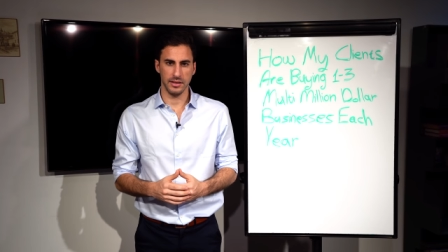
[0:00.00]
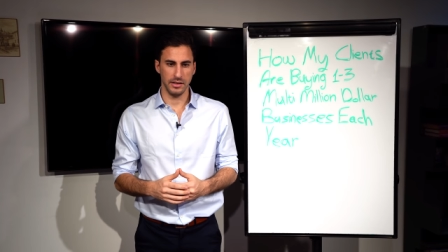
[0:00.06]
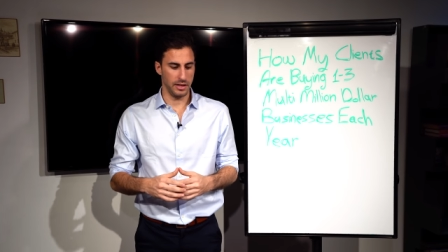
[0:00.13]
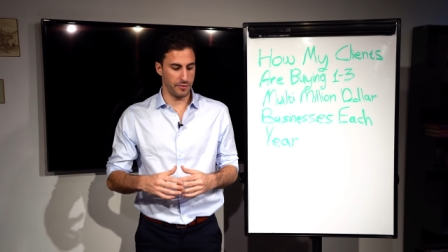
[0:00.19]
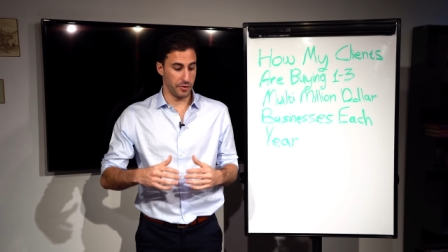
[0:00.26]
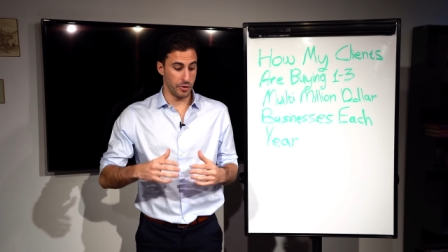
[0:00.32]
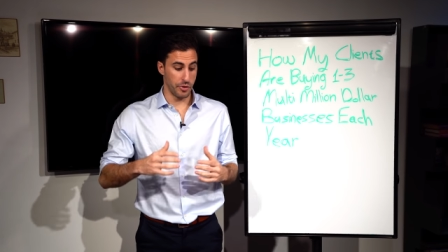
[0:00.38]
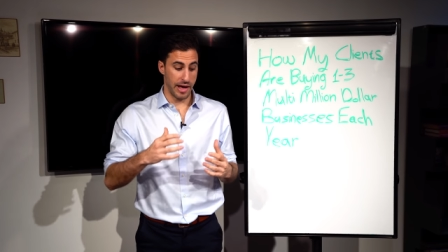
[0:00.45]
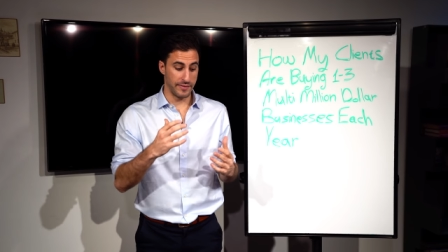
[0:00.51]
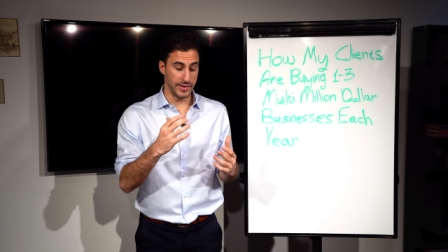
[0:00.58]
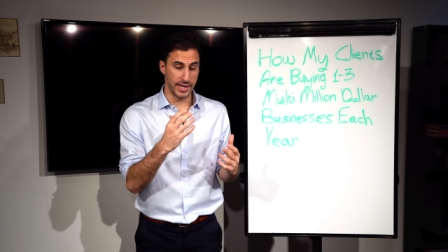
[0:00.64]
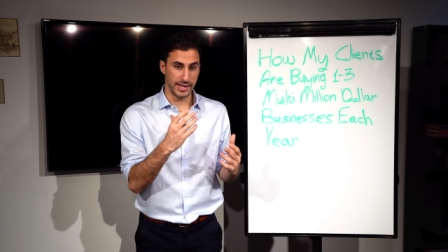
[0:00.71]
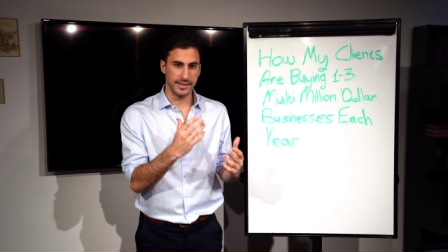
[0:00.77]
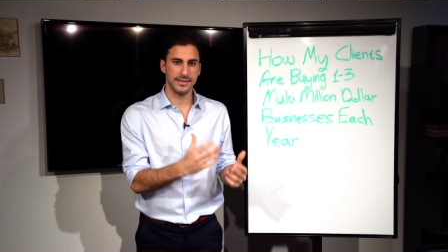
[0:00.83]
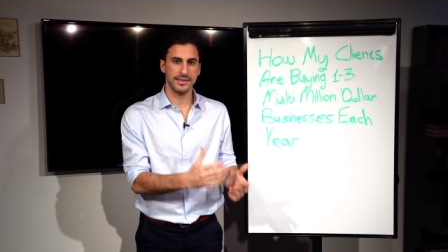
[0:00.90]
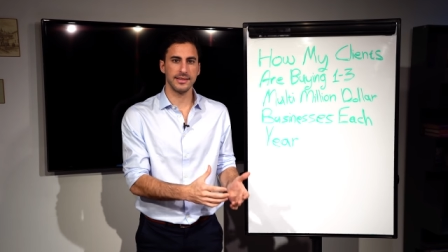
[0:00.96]
If you have an
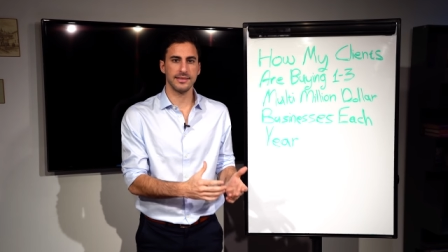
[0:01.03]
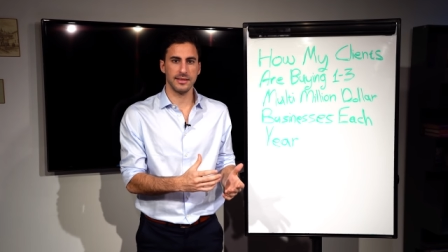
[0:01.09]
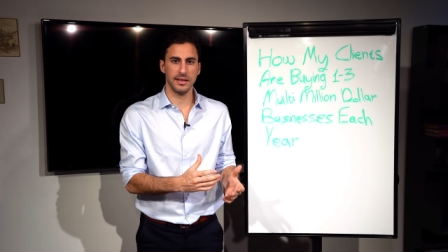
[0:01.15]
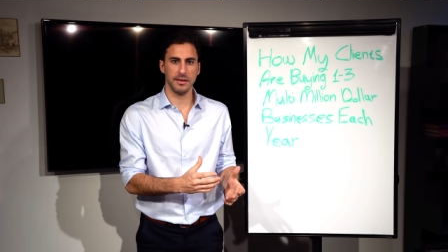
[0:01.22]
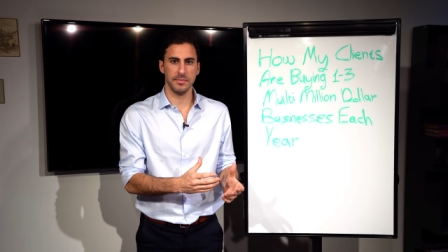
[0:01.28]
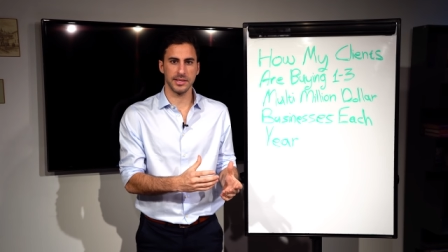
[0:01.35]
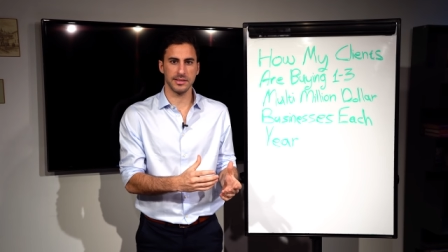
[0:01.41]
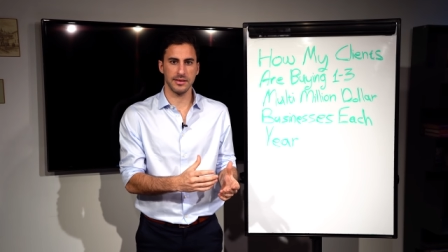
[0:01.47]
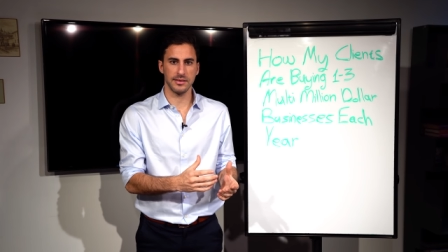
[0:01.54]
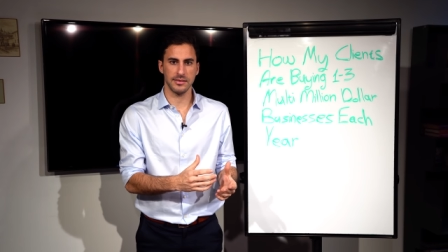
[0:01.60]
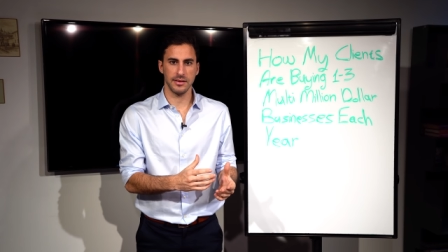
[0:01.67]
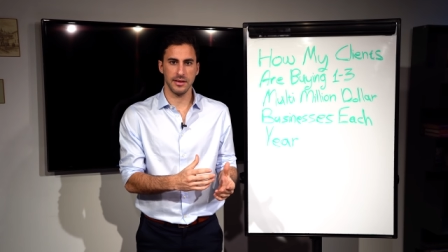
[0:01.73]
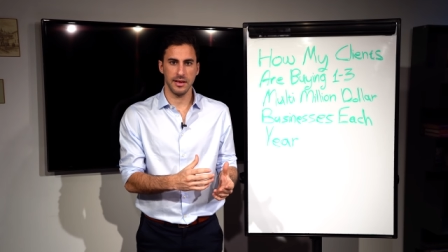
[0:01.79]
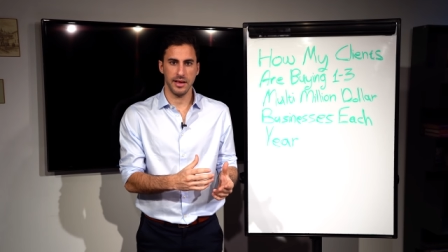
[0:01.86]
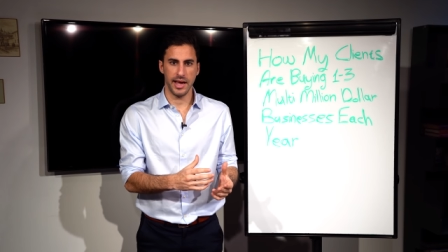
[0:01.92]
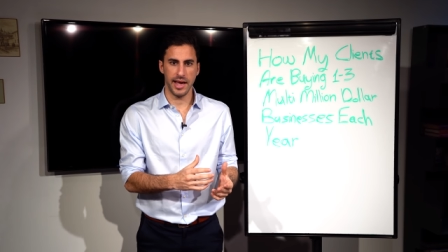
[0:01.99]
existing business
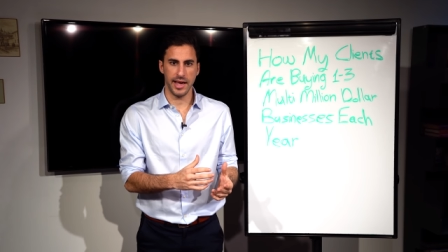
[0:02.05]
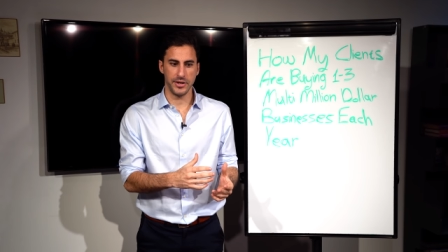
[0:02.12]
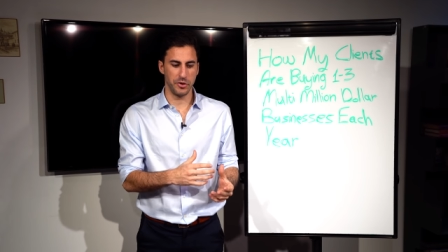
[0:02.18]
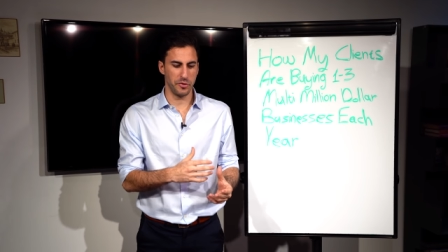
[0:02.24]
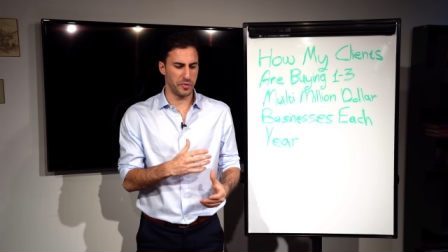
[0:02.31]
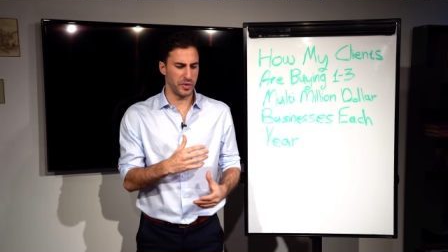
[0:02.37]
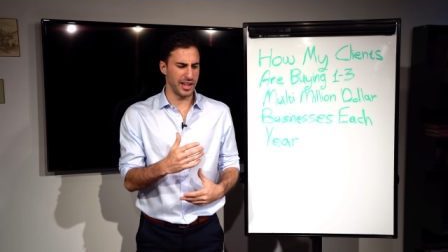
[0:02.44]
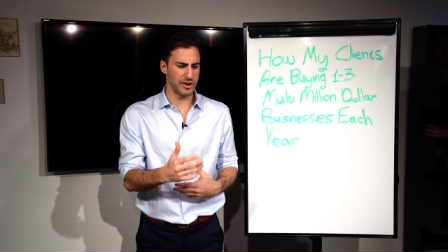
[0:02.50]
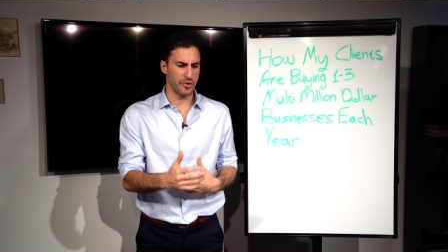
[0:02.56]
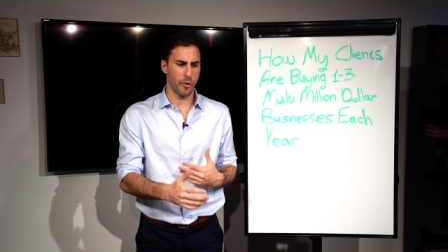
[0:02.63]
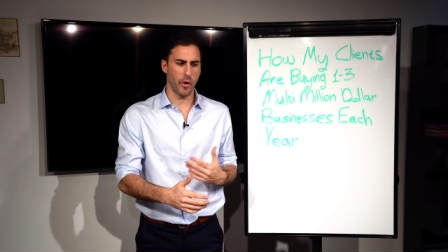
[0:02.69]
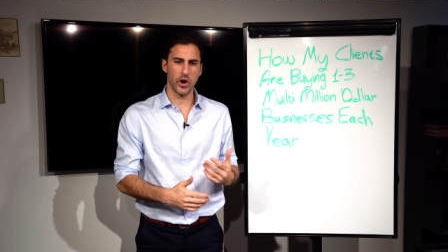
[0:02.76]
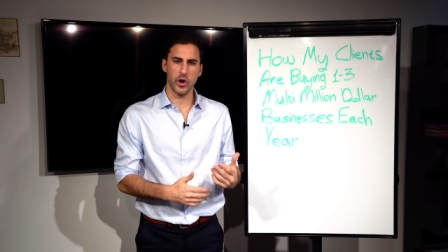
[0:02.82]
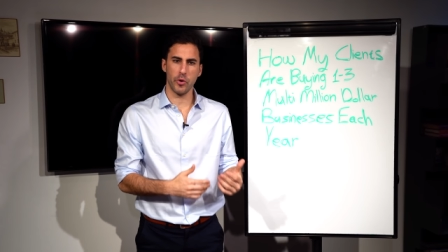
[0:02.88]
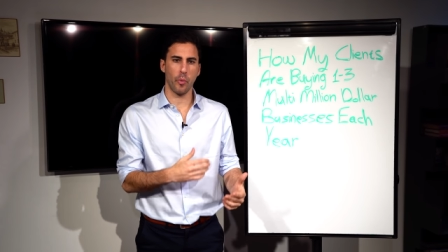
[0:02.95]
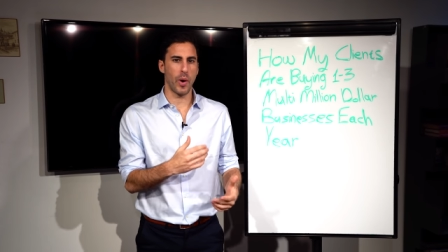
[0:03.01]
and you feel like
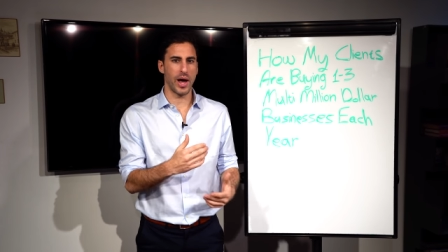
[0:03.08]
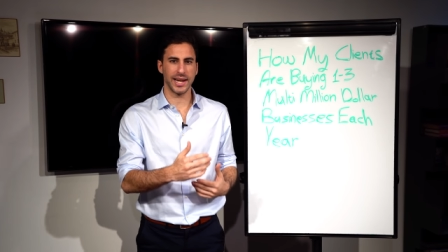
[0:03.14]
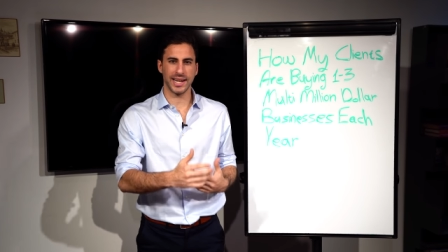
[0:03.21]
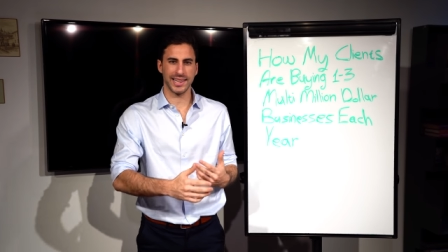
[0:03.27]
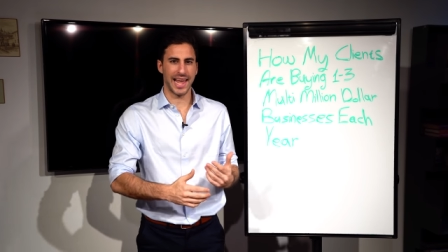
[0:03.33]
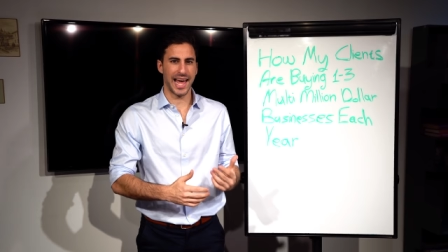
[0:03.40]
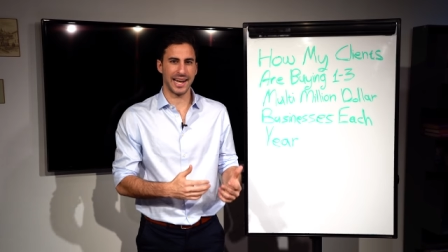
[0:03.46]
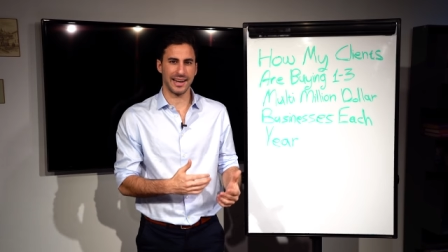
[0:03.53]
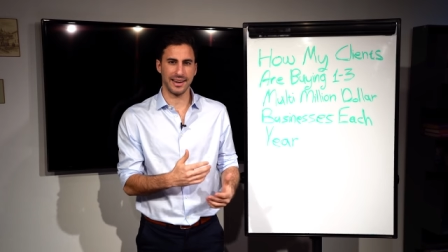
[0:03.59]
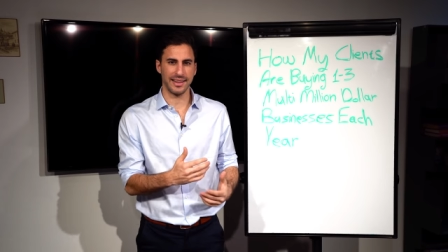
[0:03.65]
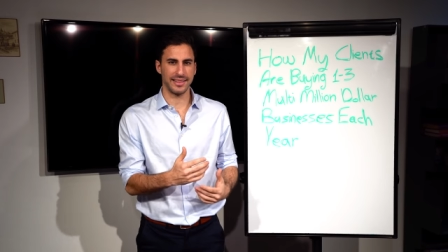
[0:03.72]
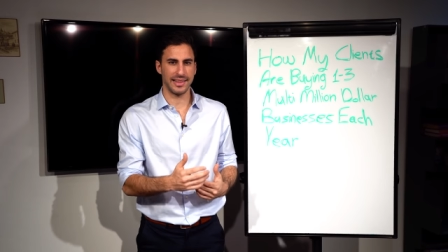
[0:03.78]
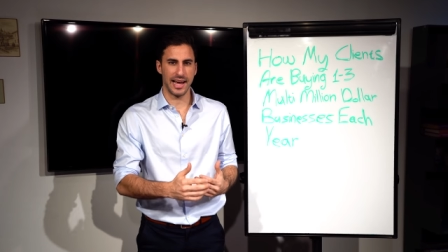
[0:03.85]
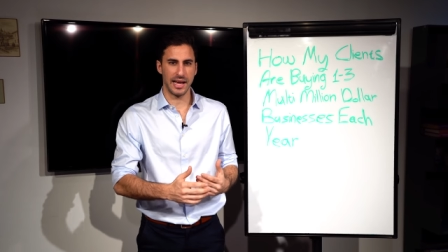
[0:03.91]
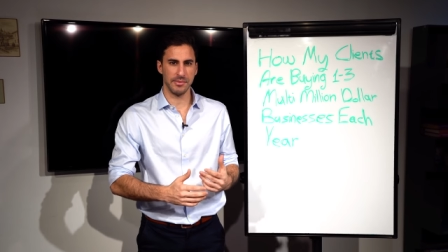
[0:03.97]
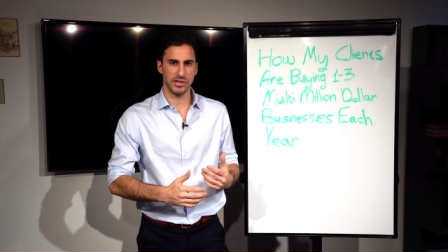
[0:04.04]
growing one client at a
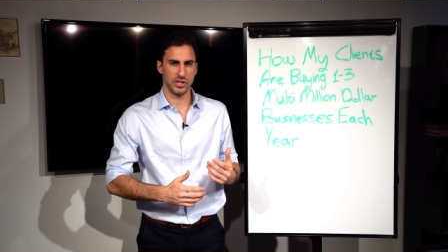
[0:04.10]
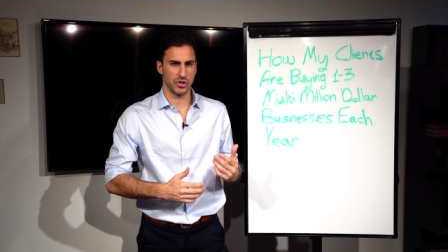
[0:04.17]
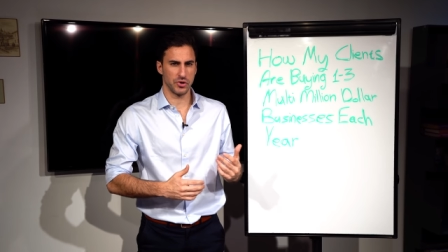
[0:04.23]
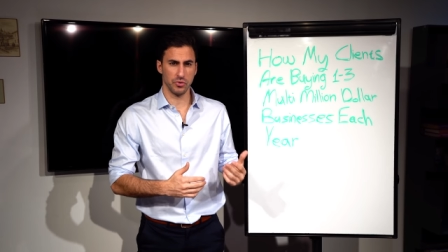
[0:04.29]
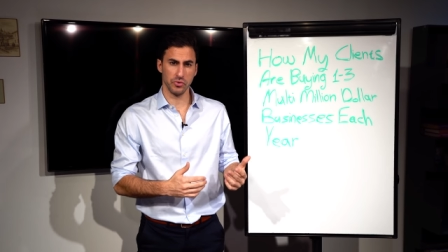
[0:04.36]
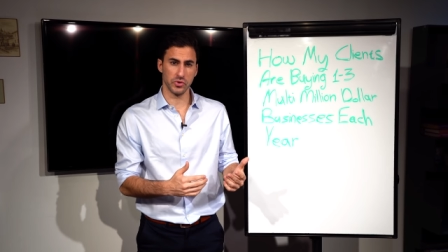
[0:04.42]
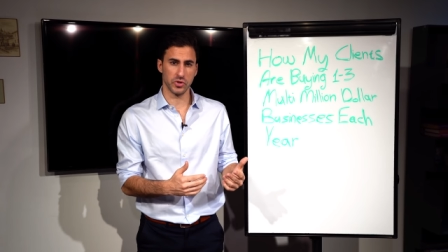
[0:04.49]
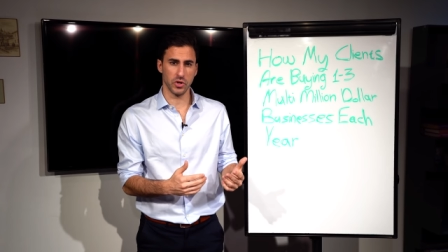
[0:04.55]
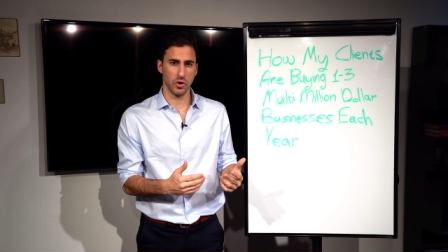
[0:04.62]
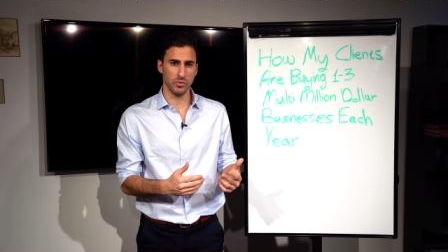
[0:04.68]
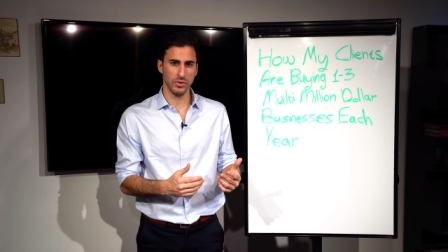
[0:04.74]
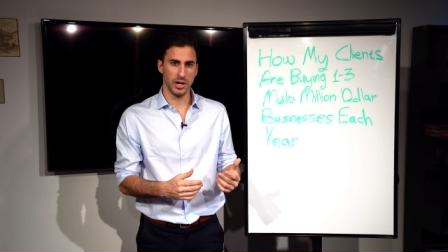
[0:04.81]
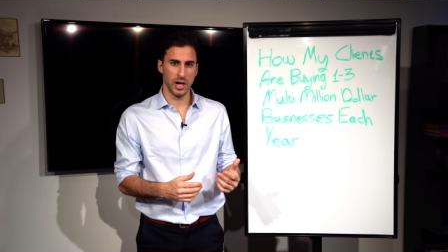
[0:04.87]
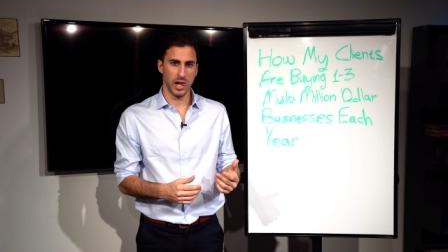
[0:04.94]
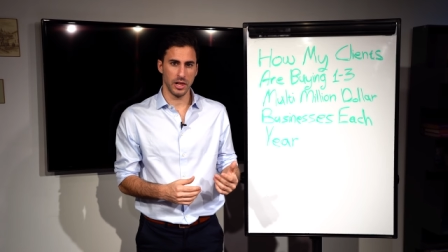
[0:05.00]
time is just too slow,